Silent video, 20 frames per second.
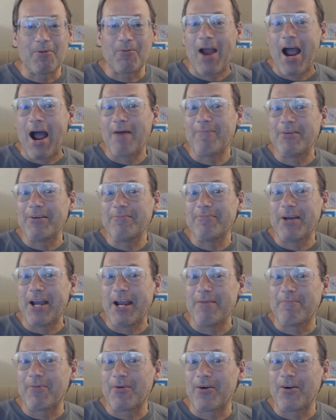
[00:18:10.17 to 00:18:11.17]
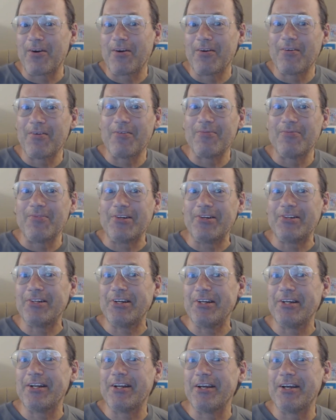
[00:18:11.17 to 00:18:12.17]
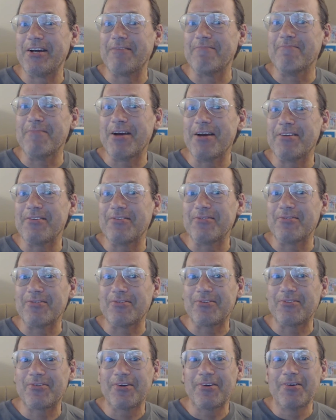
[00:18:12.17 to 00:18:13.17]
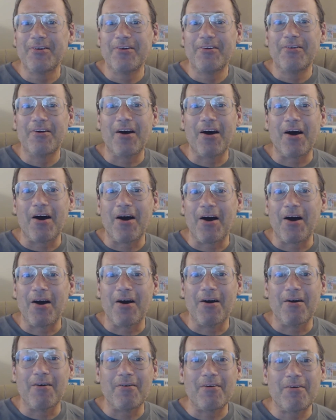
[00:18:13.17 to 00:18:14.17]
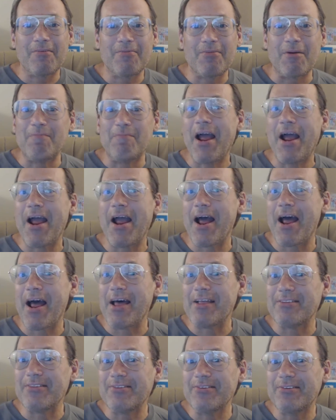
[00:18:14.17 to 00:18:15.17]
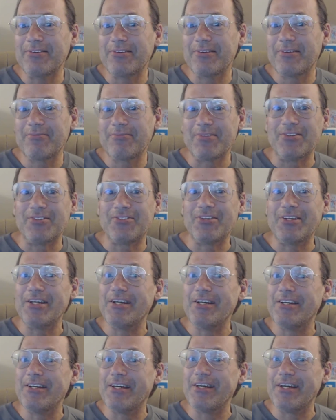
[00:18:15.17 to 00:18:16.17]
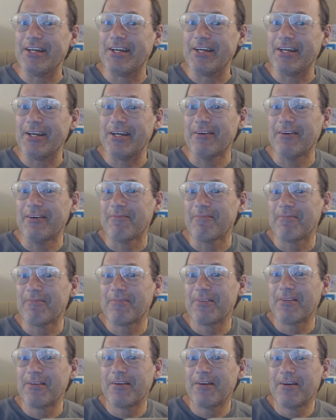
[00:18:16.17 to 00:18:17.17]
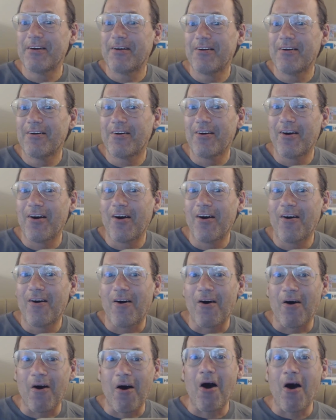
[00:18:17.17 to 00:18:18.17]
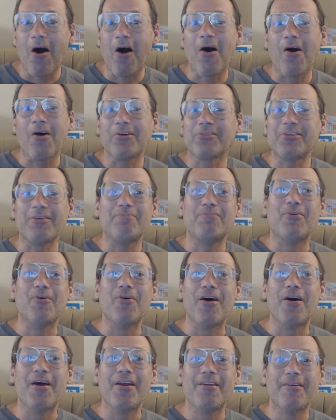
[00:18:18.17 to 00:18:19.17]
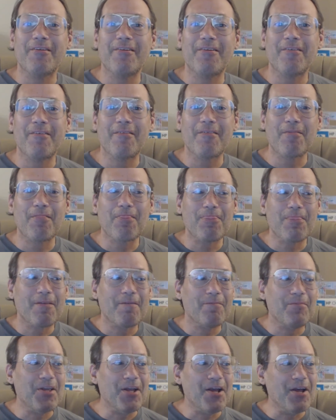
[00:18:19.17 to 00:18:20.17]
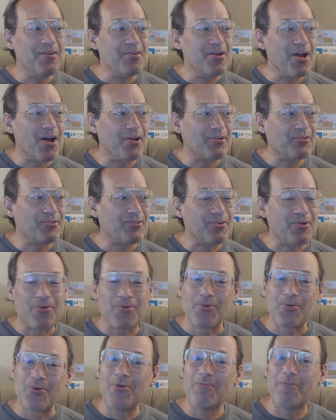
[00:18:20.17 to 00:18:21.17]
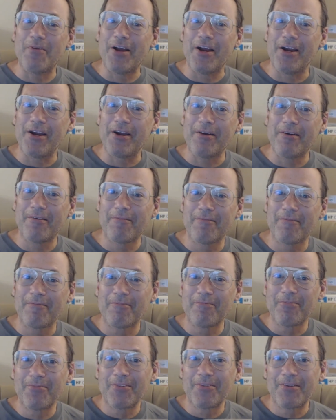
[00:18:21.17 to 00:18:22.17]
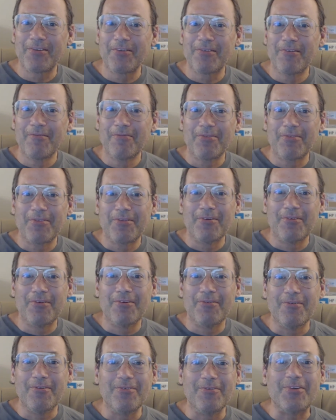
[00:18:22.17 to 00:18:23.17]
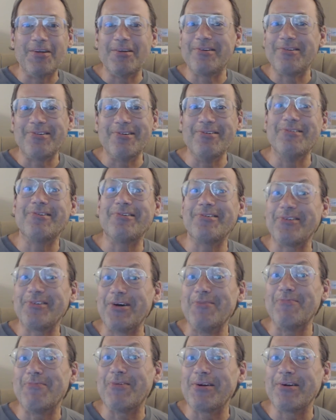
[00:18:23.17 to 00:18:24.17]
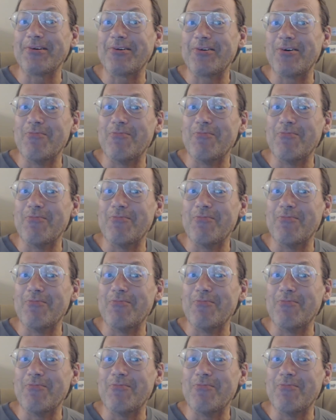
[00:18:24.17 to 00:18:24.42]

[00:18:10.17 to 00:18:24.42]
the wrapping paper, the she and him mittens, uh, the pens, the CD, all to put in this grouping with these two stupid